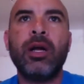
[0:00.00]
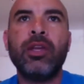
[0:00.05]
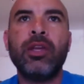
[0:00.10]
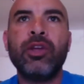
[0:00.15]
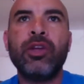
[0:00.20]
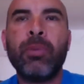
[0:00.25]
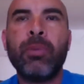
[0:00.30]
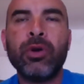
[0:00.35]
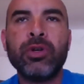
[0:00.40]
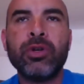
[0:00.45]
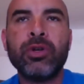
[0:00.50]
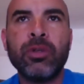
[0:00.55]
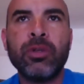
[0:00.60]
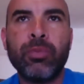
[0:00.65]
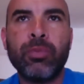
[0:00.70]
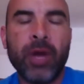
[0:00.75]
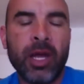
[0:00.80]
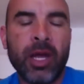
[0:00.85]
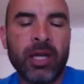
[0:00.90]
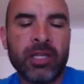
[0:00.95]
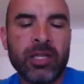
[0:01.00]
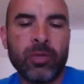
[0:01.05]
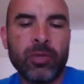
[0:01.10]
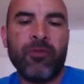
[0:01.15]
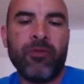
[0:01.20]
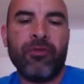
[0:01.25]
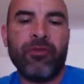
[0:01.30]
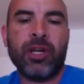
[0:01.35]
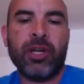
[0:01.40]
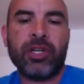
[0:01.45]
Your personal brand is a
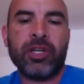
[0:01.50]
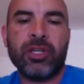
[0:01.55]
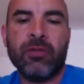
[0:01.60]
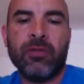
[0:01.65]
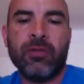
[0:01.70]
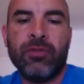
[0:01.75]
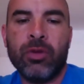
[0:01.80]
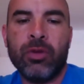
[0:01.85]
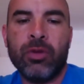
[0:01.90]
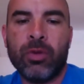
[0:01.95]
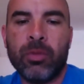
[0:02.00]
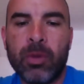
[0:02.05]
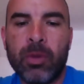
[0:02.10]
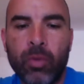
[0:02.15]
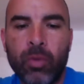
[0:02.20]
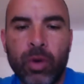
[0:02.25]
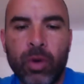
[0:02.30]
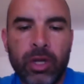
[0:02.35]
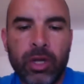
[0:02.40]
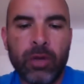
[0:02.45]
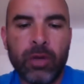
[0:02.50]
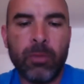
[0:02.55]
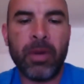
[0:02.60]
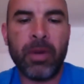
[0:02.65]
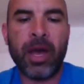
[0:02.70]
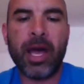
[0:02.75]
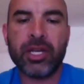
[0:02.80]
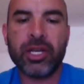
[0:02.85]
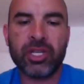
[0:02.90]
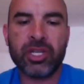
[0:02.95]
reflection of you. I mean, what are you
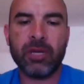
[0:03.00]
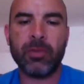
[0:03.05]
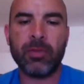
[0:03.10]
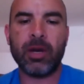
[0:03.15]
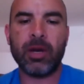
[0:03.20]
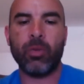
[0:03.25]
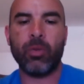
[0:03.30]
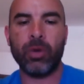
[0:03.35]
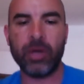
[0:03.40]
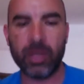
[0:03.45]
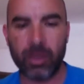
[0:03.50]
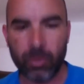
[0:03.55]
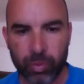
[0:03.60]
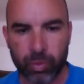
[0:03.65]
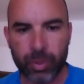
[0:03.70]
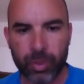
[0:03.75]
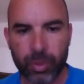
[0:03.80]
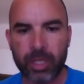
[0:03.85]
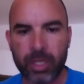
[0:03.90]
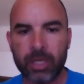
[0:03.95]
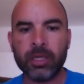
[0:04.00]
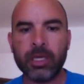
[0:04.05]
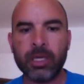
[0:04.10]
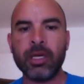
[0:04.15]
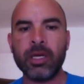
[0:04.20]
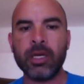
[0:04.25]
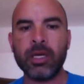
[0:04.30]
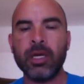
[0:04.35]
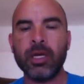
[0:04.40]
passionate about? What are you really